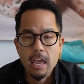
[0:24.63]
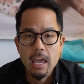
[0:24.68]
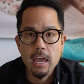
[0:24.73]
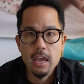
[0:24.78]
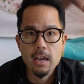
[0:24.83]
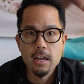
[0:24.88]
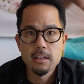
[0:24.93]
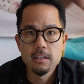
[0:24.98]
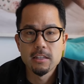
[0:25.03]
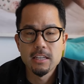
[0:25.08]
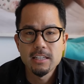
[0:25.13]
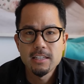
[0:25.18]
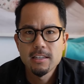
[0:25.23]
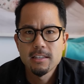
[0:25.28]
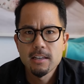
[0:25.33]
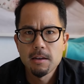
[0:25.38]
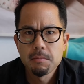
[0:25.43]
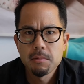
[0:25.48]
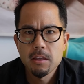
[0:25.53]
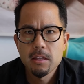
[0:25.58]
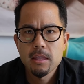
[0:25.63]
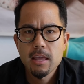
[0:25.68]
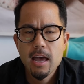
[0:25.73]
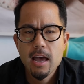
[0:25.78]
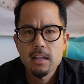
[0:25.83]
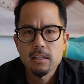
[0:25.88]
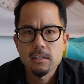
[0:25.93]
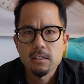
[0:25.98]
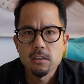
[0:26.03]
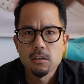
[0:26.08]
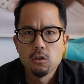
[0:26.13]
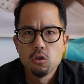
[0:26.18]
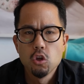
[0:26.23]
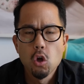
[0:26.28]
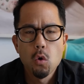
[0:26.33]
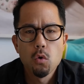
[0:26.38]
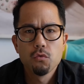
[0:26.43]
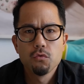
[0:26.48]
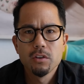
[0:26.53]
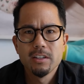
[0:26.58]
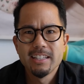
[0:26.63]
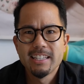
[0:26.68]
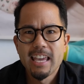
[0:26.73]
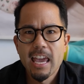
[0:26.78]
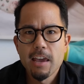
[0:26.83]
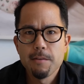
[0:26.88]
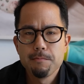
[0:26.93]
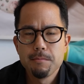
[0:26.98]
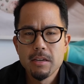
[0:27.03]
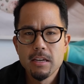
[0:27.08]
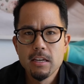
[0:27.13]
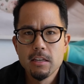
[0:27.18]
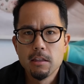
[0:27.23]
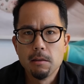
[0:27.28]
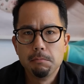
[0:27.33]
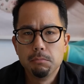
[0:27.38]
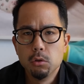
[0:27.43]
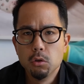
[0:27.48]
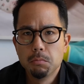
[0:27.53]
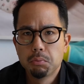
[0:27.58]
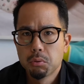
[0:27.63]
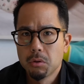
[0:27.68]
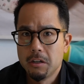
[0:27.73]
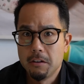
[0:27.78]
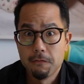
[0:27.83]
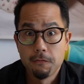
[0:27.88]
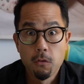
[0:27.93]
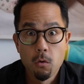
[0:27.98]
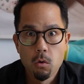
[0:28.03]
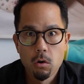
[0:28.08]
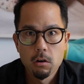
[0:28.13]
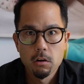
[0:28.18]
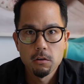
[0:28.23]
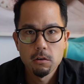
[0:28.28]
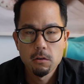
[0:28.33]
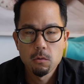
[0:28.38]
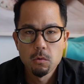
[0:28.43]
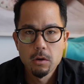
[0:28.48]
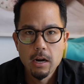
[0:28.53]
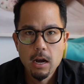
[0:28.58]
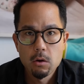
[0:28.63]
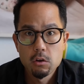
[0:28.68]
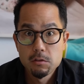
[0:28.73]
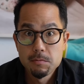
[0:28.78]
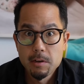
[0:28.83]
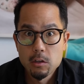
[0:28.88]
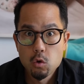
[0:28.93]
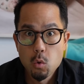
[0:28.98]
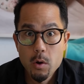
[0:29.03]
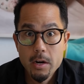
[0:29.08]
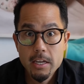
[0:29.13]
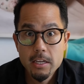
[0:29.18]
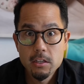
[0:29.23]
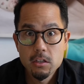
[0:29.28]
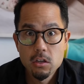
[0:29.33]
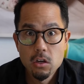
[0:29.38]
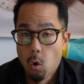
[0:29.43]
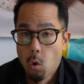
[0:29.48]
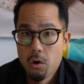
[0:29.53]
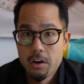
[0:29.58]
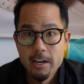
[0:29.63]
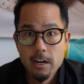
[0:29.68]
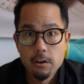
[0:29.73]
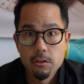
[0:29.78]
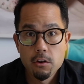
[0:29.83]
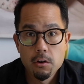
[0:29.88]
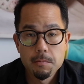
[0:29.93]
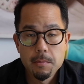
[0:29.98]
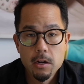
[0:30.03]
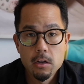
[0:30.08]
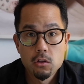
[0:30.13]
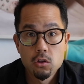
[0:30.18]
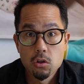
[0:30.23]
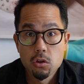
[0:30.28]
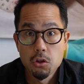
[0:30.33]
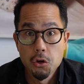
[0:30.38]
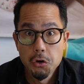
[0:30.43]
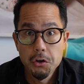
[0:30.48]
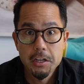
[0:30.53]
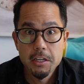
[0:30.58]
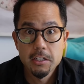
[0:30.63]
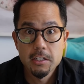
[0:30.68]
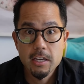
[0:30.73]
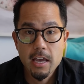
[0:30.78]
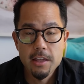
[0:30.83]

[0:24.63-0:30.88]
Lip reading: And this is something that no one really gave me the blueprint for when I was in my 20s or near there in my 30s.